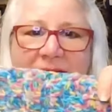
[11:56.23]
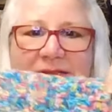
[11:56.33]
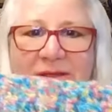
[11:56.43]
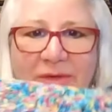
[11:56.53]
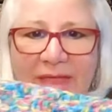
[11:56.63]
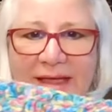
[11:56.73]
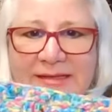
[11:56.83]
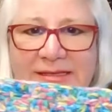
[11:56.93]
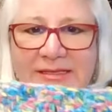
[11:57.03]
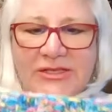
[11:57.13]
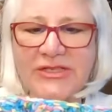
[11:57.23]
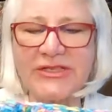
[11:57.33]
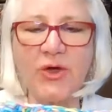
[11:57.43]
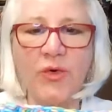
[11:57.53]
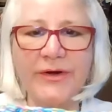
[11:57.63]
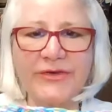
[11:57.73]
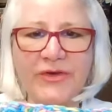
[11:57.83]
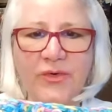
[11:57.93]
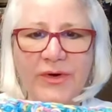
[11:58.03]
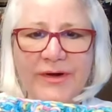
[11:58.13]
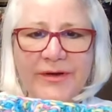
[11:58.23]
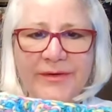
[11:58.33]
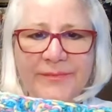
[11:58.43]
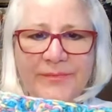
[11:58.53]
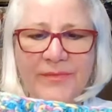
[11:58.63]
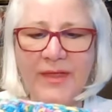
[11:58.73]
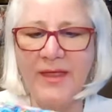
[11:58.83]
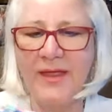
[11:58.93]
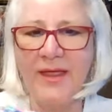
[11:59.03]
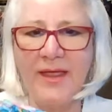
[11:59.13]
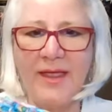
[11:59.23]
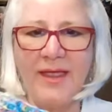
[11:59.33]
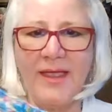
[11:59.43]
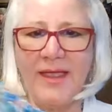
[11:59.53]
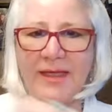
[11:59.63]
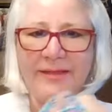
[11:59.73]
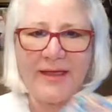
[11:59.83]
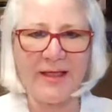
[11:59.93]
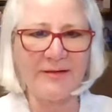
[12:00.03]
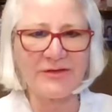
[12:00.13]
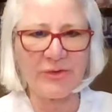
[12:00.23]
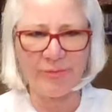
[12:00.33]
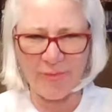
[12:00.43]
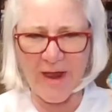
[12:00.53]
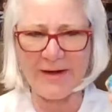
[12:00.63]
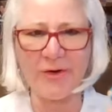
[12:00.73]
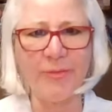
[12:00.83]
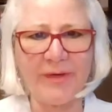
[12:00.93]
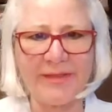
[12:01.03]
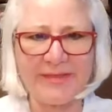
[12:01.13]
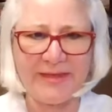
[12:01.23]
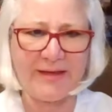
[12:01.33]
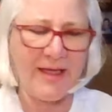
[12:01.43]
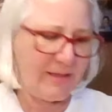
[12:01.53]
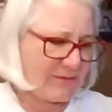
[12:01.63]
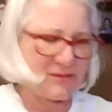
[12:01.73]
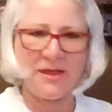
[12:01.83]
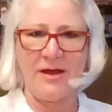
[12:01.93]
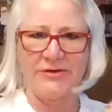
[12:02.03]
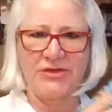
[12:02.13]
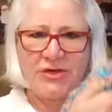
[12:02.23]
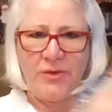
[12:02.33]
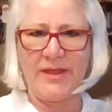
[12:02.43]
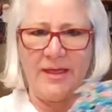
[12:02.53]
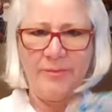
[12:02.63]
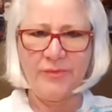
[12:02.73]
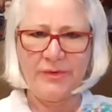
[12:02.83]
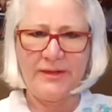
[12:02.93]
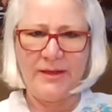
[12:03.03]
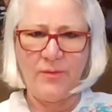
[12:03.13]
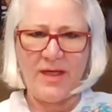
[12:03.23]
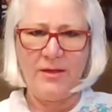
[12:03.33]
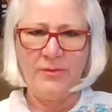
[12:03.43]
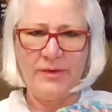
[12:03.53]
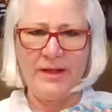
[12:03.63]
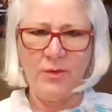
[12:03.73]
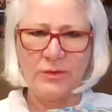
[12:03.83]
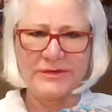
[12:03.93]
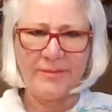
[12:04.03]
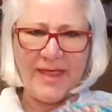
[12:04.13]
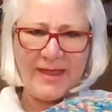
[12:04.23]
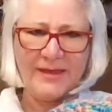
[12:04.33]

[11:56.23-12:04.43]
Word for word: So that's, it's just a corner to corner, and the colors are brighter, but the colors are showing up really well when I hold it back